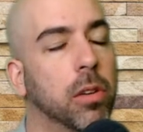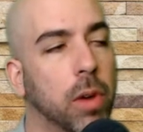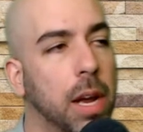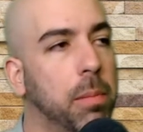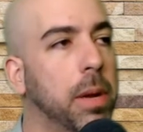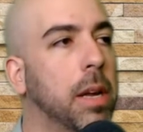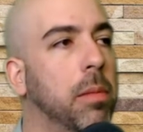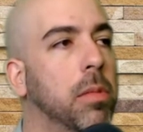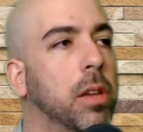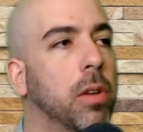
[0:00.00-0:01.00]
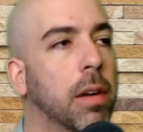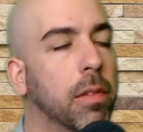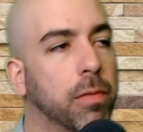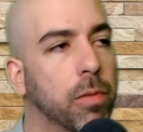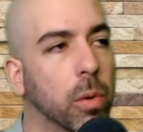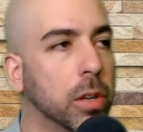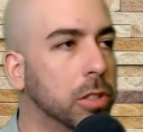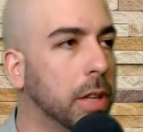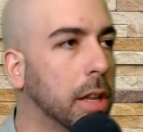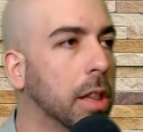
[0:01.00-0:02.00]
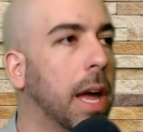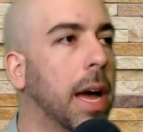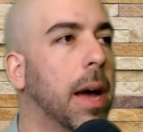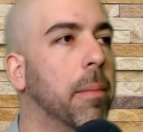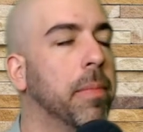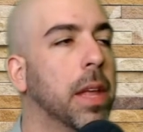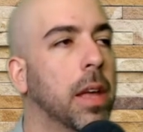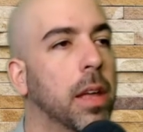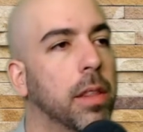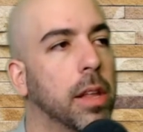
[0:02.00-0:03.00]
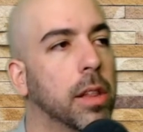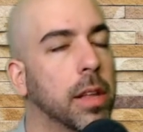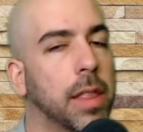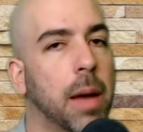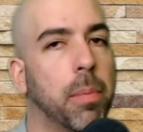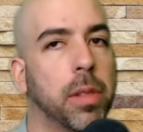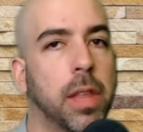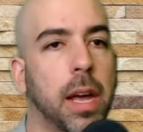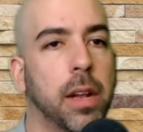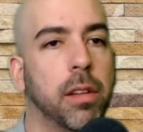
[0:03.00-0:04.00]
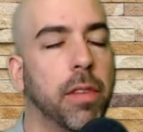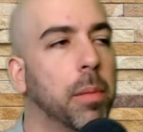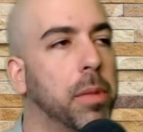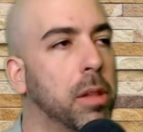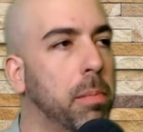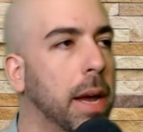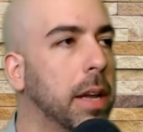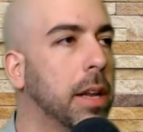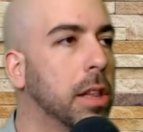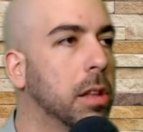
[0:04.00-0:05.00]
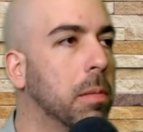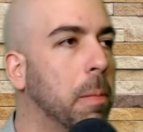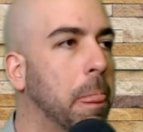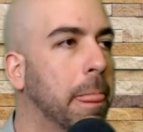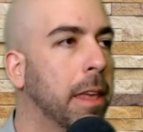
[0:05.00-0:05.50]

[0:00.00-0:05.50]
grade beams and you have a 4-inch thick slab, things like that. But they developed this mechanism.